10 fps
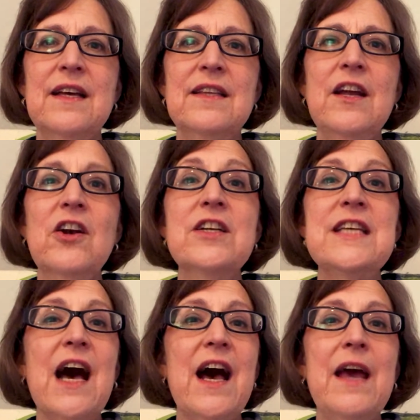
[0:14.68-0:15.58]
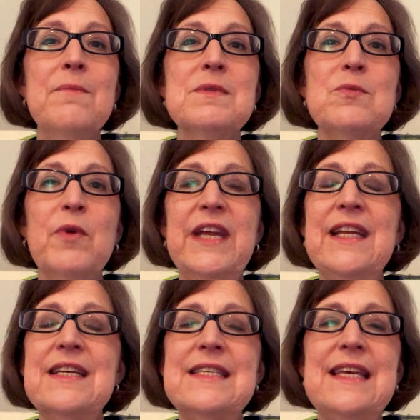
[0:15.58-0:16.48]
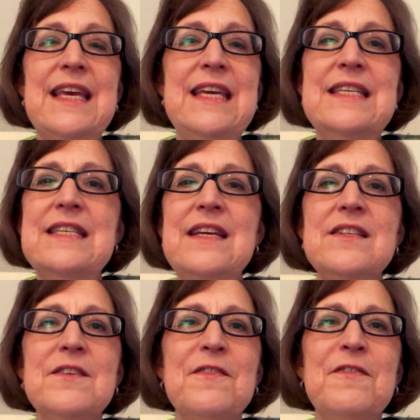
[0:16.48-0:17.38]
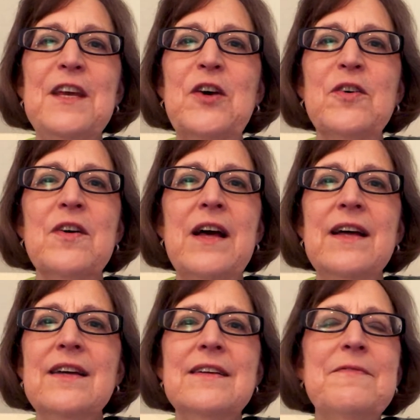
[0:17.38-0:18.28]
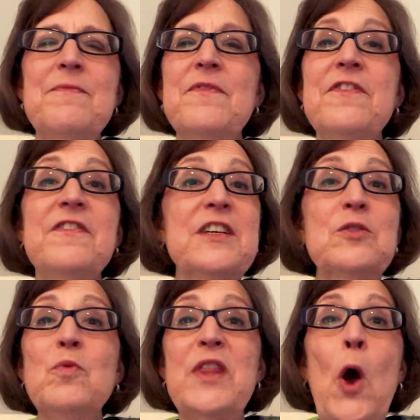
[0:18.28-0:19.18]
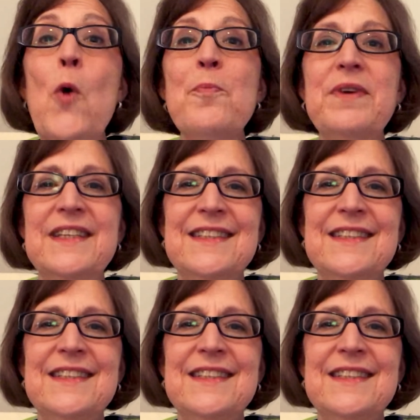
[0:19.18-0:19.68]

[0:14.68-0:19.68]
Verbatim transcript: There are times when it is easy to feel filled with hope,